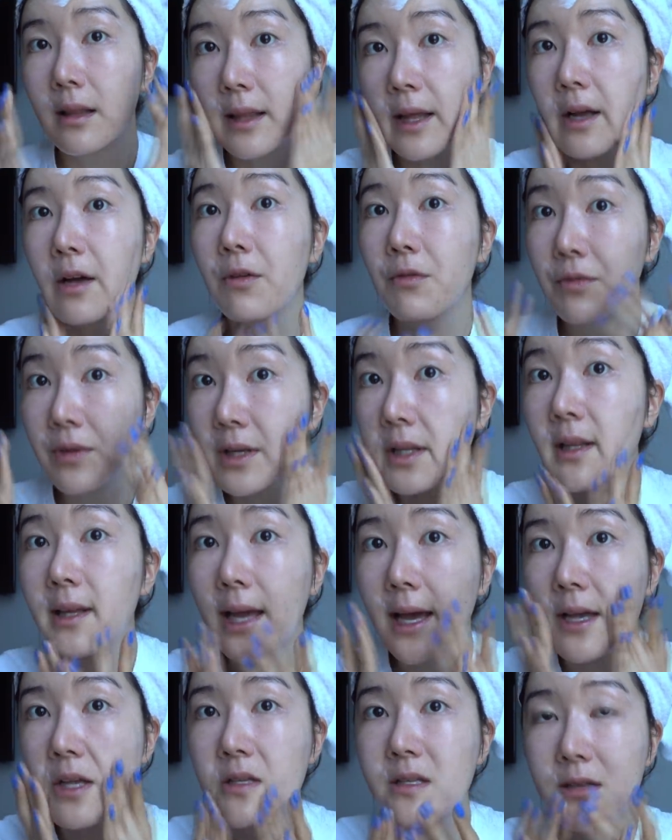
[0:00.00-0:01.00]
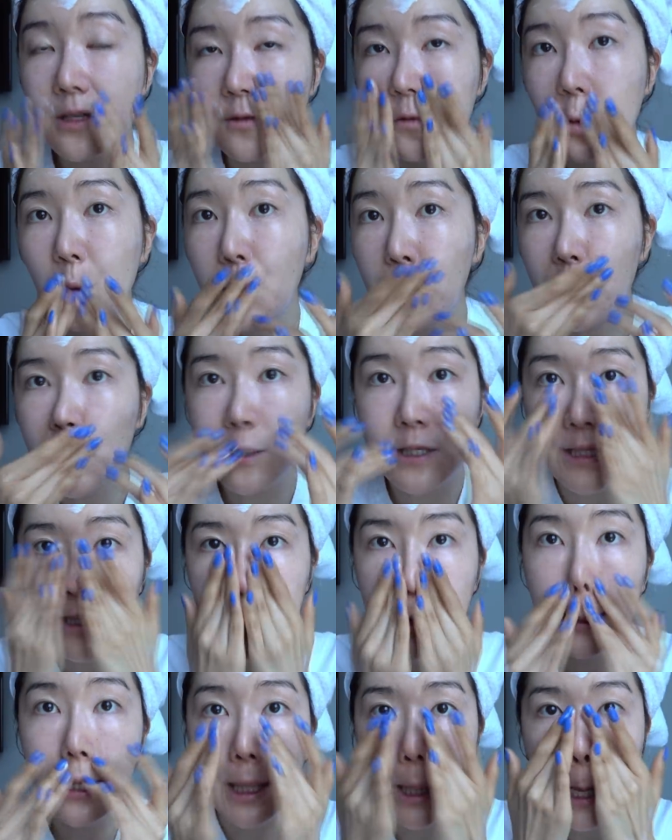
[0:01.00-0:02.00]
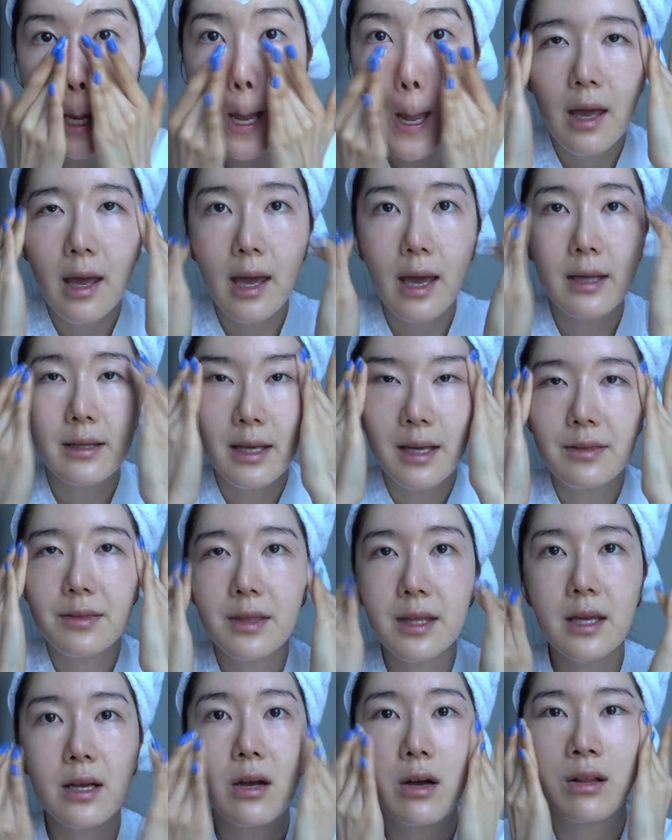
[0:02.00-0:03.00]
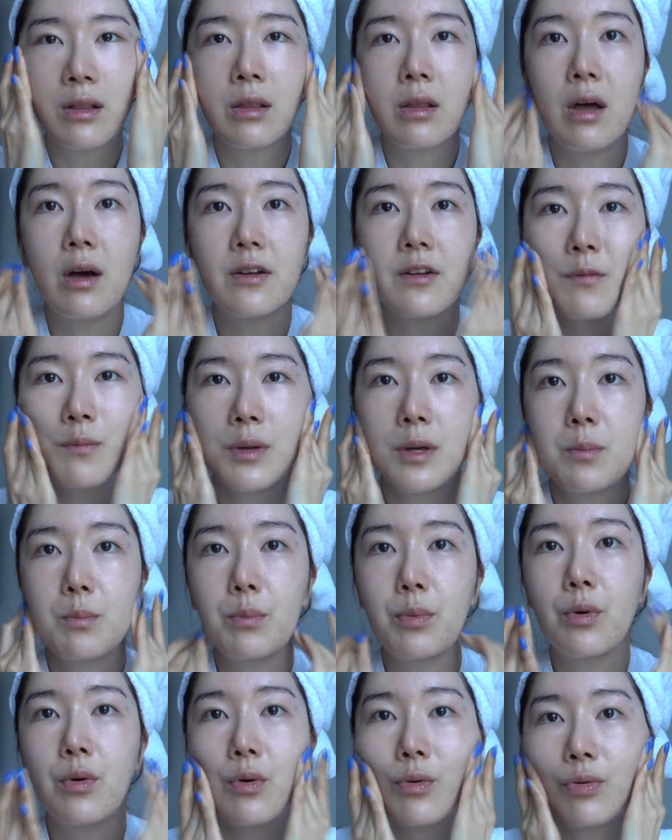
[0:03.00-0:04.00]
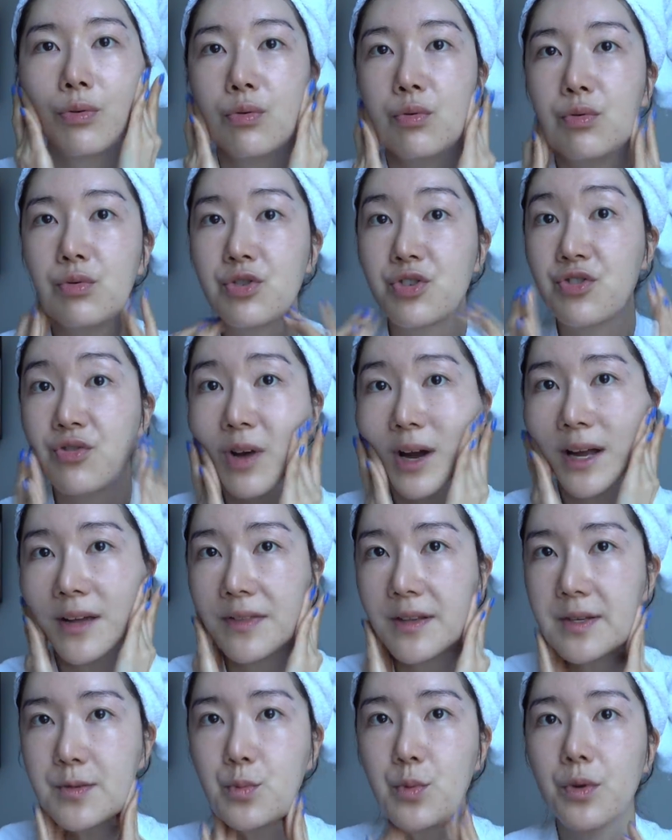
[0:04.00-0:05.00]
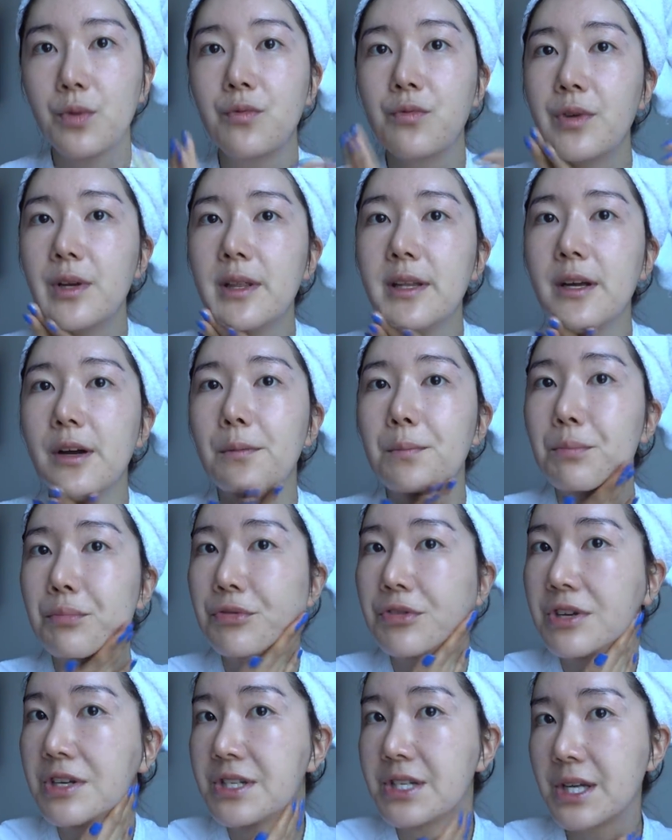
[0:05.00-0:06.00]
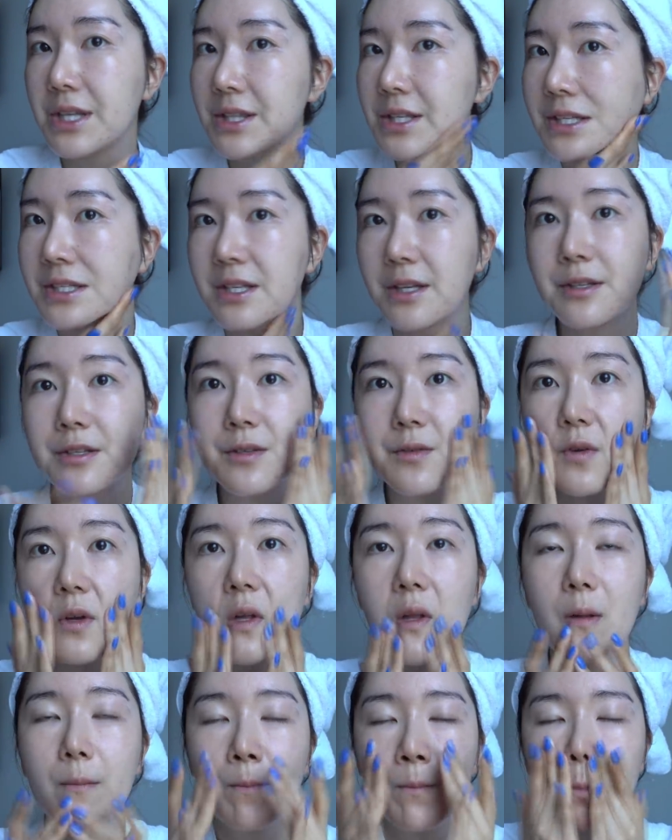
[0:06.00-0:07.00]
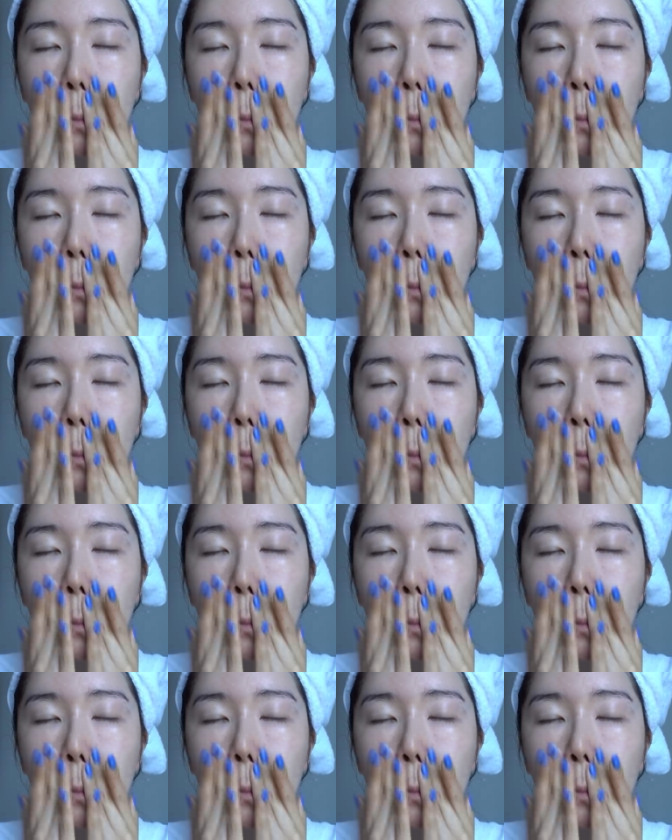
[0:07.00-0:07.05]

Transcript: like a really essence for your skin. And I think a lot of people who try this will really appreciate the sunscreen.